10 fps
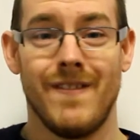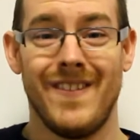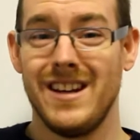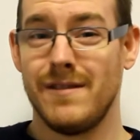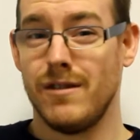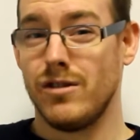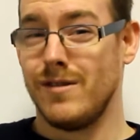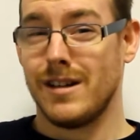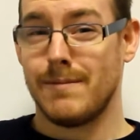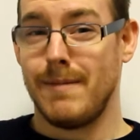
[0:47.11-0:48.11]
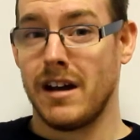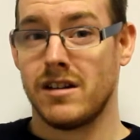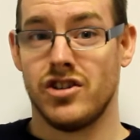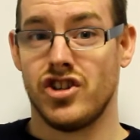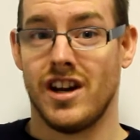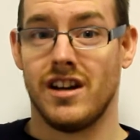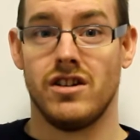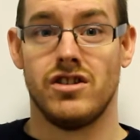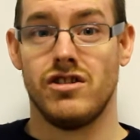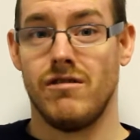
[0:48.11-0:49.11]
these fields you'd expect to
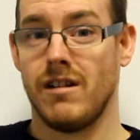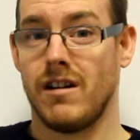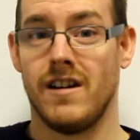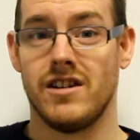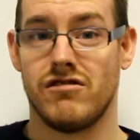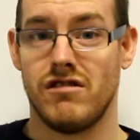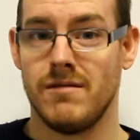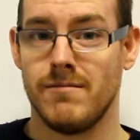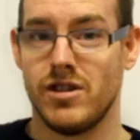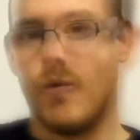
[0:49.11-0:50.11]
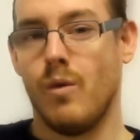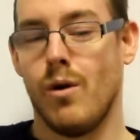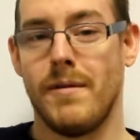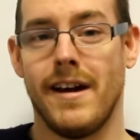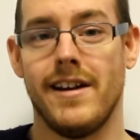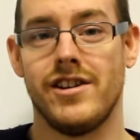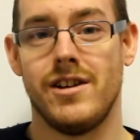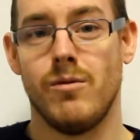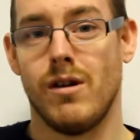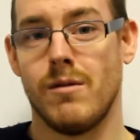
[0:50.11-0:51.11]
change during a client's treatment journey. What
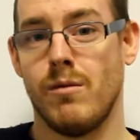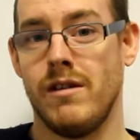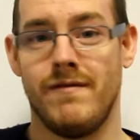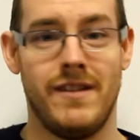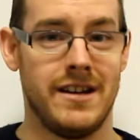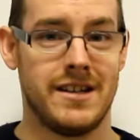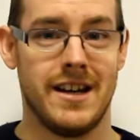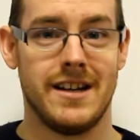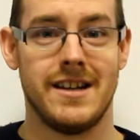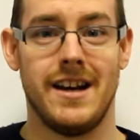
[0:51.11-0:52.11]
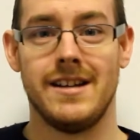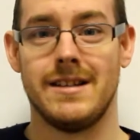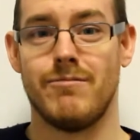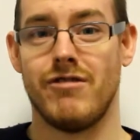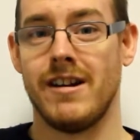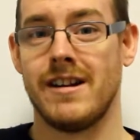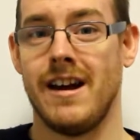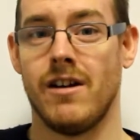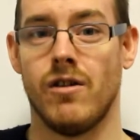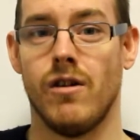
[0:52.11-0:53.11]
PHE want with this dataset is a
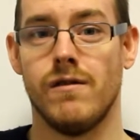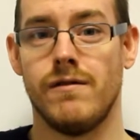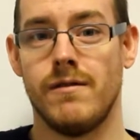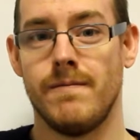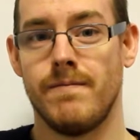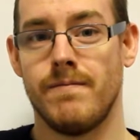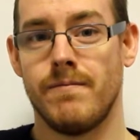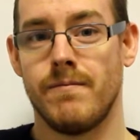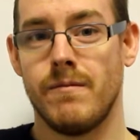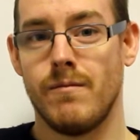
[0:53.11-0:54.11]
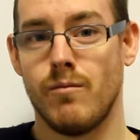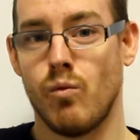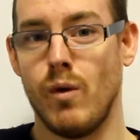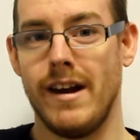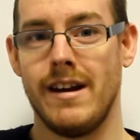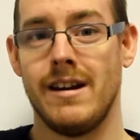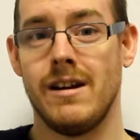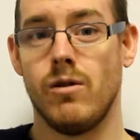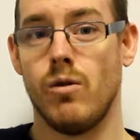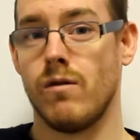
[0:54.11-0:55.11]
breakdown of when
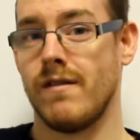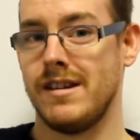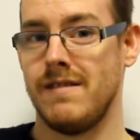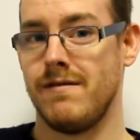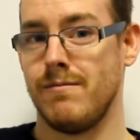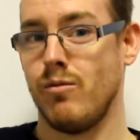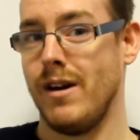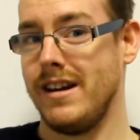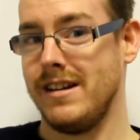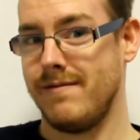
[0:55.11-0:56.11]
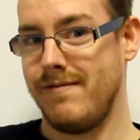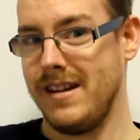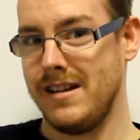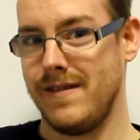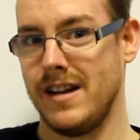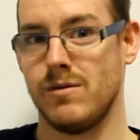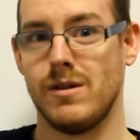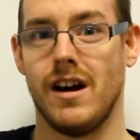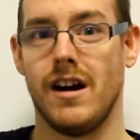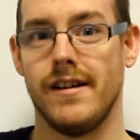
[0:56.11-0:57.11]
these things were
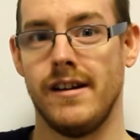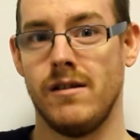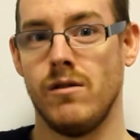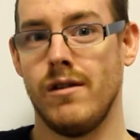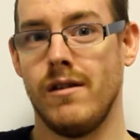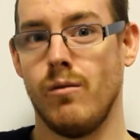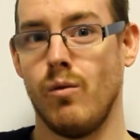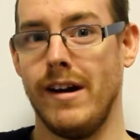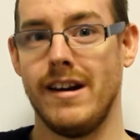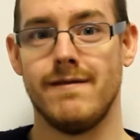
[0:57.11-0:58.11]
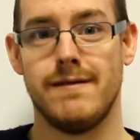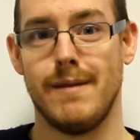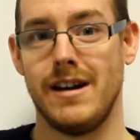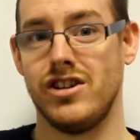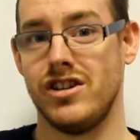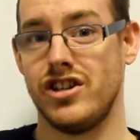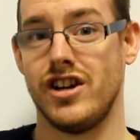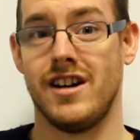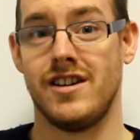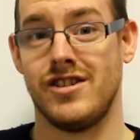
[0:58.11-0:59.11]
done and when the information
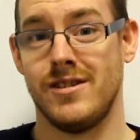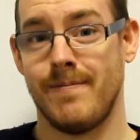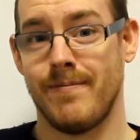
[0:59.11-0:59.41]
changed.